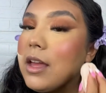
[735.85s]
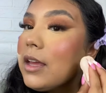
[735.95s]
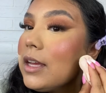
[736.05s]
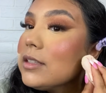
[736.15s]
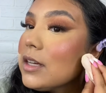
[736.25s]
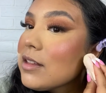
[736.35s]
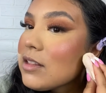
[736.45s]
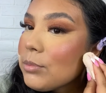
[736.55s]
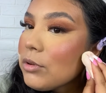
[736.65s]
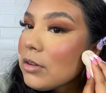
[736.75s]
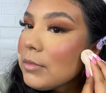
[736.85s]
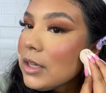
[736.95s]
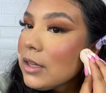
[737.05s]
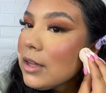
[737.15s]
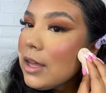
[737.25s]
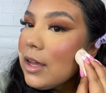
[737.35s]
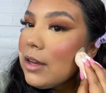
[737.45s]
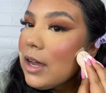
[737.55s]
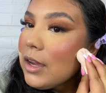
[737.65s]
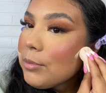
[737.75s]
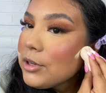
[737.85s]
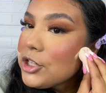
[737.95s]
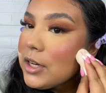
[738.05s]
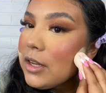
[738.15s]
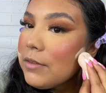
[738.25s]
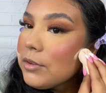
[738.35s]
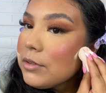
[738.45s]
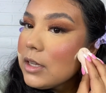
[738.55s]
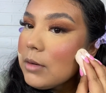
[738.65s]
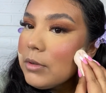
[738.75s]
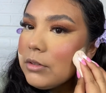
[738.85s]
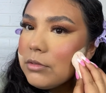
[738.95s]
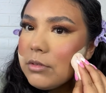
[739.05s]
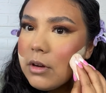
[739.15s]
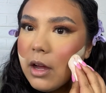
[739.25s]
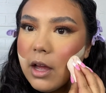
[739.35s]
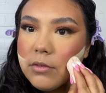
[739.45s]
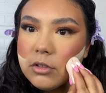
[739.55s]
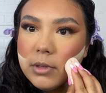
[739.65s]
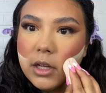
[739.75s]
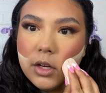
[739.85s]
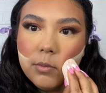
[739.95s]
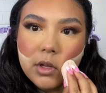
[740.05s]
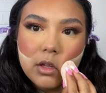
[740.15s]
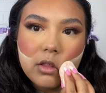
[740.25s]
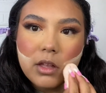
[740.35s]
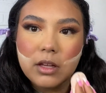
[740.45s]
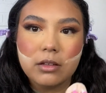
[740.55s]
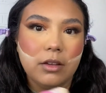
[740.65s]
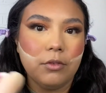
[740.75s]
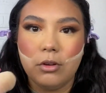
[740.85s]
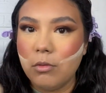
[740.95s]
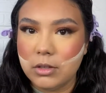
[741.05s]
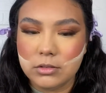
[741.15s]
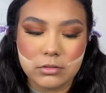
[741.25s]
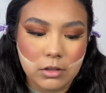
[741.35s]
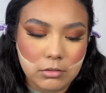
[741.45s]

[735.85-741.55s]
It does support me and I appreciate it if you did, but you do not have to by any means. Like if you don't want to, don't.